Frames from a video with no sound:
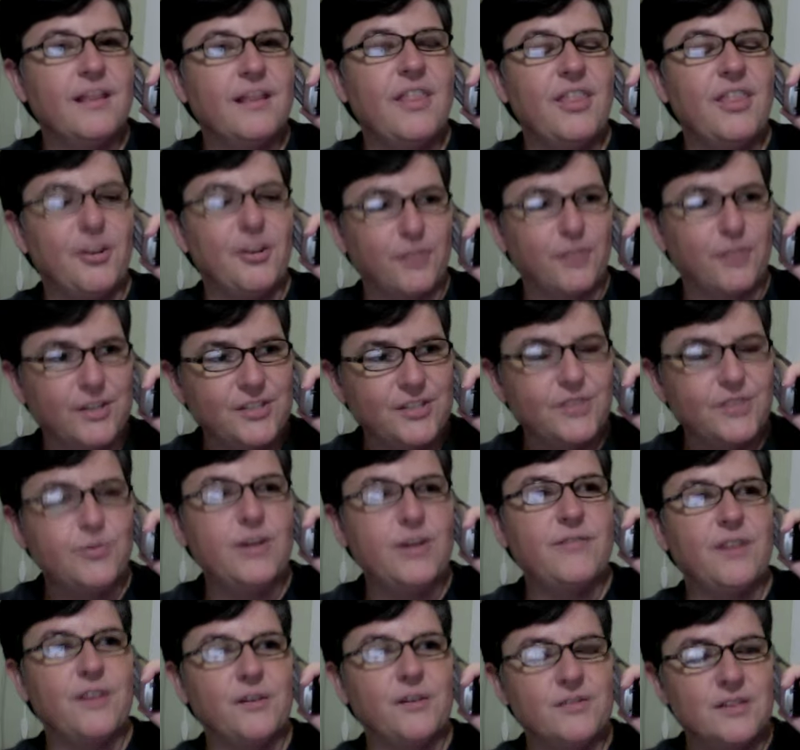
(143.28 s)
There is 3
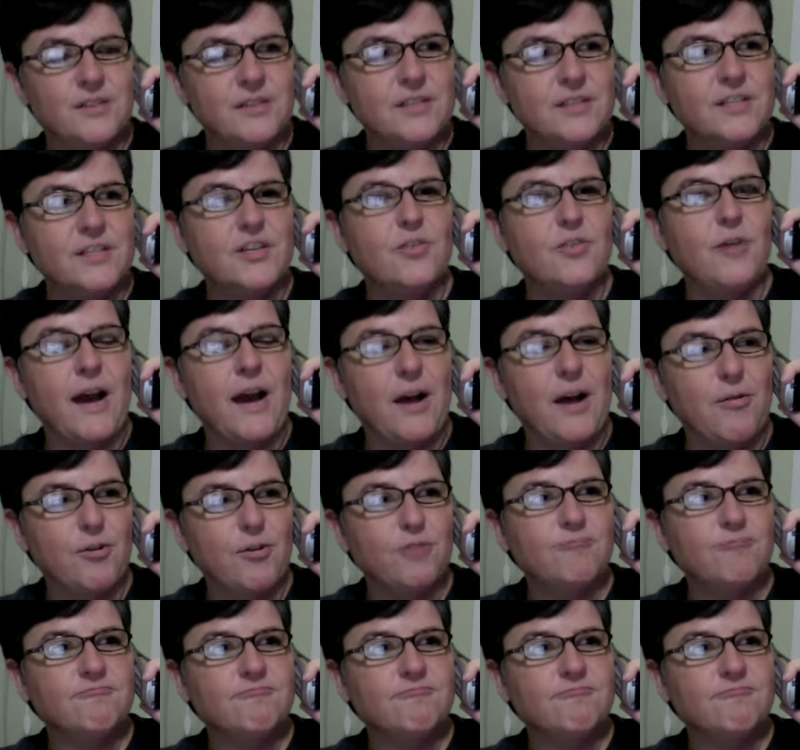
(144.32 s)
of those in a single hour.